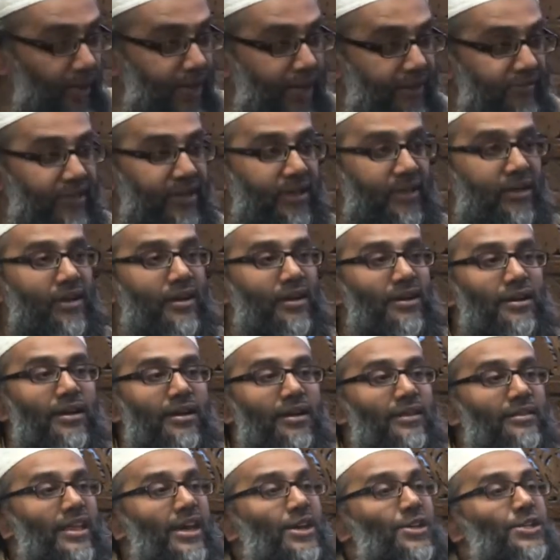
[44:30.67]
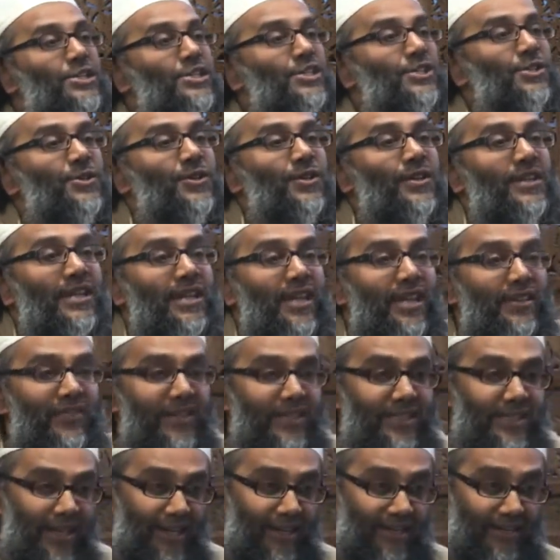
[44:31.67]
whatever, they're still going to give
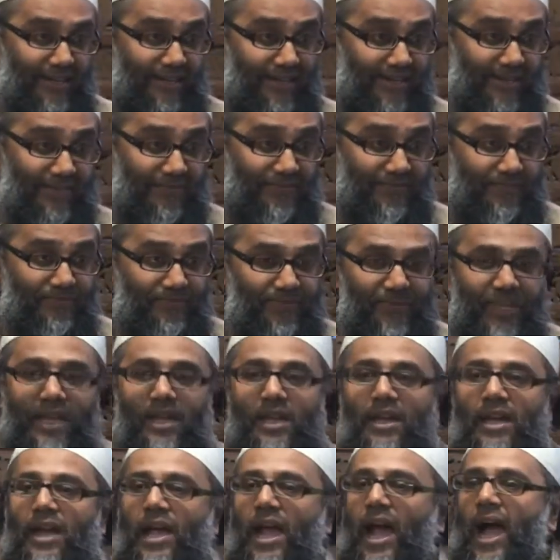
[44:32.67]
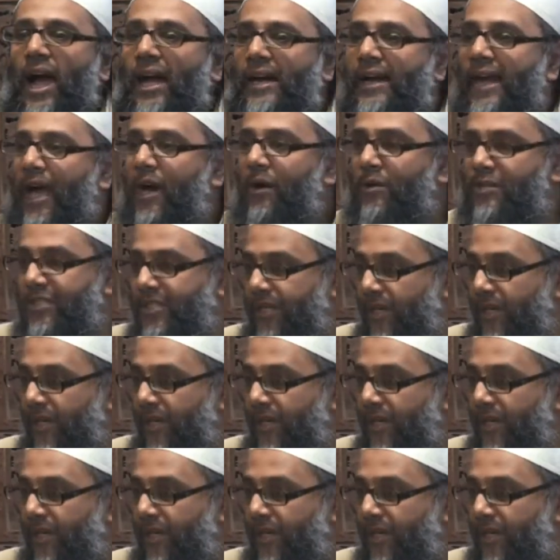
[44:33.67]
it to others. And our